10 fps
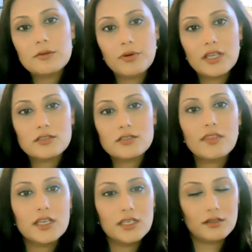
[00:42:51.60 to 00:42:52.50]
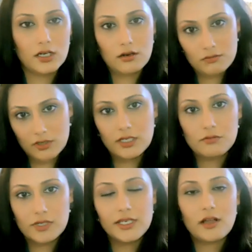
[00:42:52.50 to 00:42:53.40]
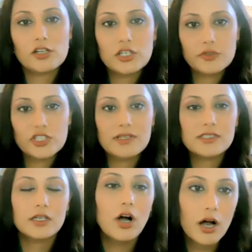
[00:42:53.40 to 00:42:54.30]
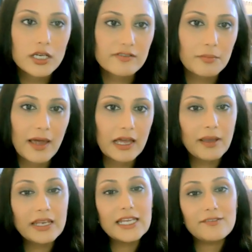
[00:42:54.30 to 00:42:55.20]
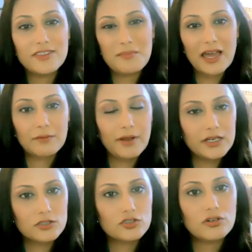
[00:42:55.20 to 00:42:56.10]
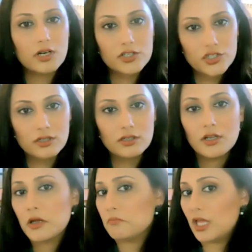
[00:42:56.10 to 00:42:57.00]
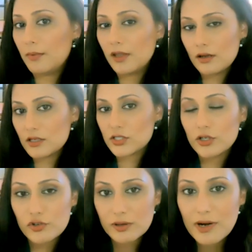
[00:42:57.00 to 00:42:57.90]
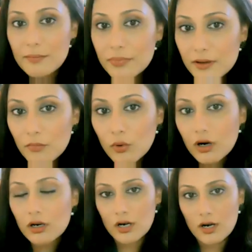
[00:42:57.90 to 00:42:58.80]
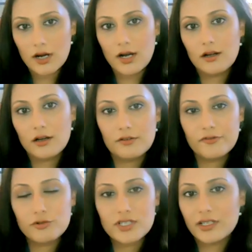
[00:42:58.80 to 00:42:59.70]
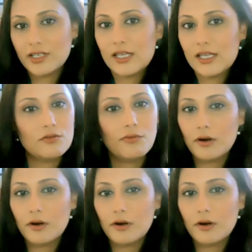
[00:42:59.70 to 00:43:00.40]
depends on the etiology, which means the cause of the back pain. If the back pain is structural, maybe surgery might be more of utility. It